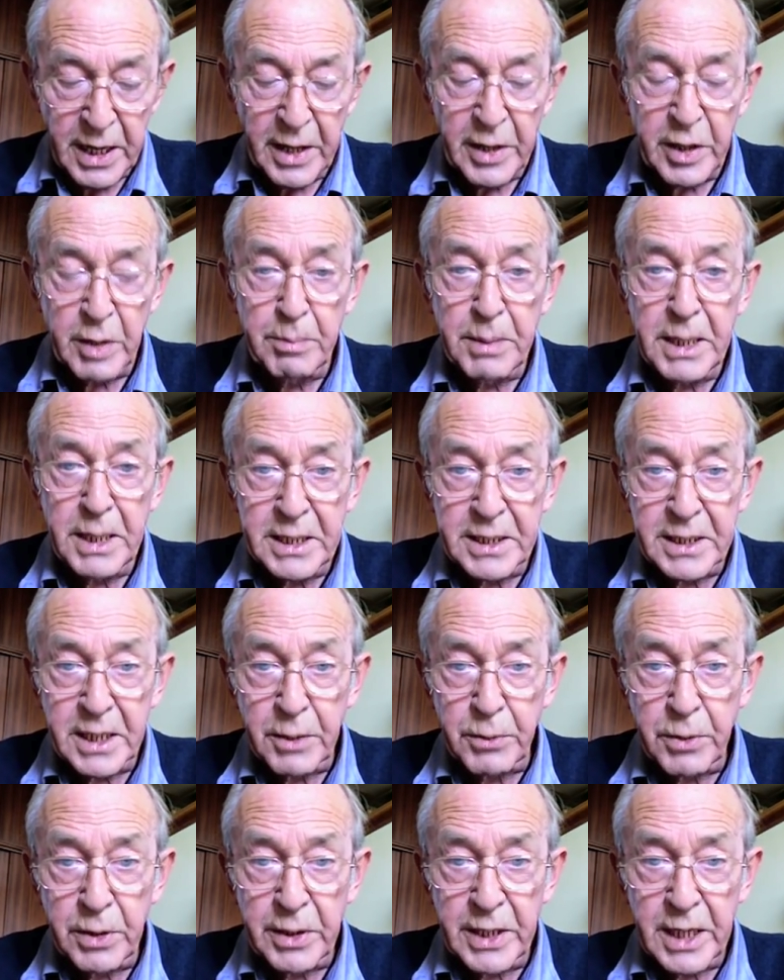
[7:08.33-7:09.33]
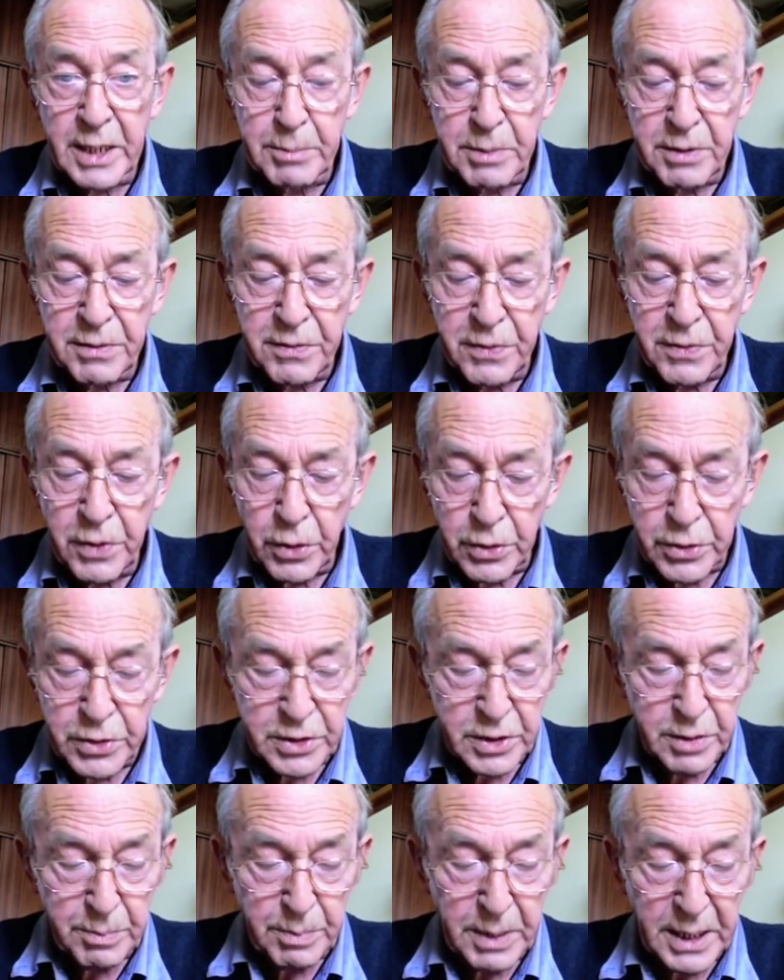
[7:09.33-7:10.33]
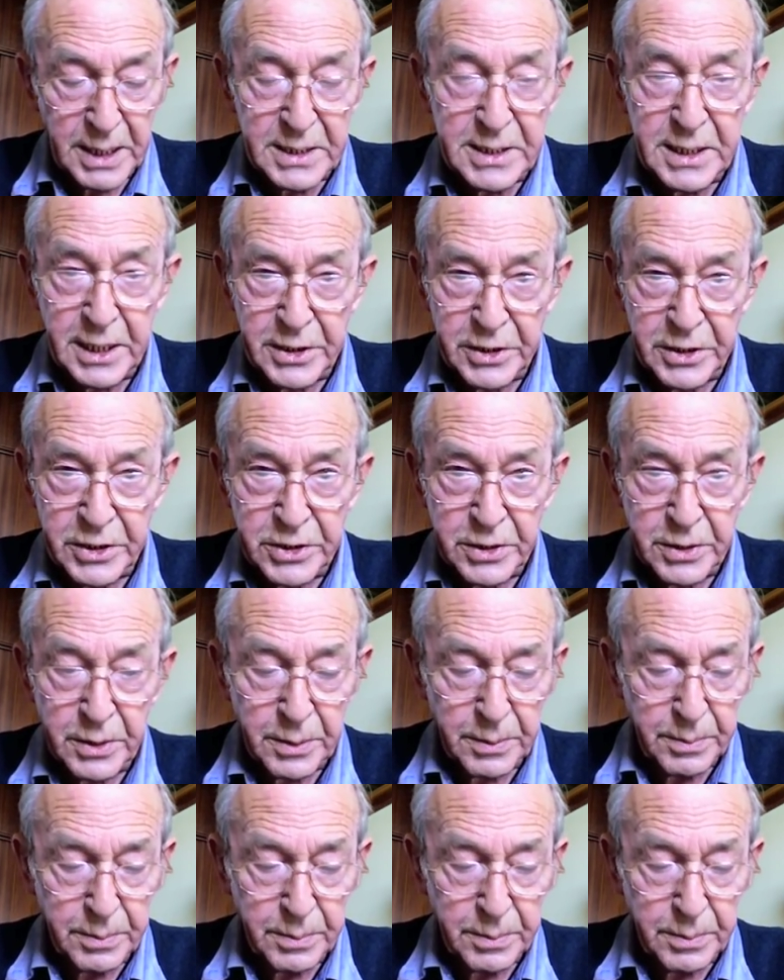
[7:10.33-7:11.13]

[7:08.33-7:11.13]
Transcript: The media will then be forced to pay attention.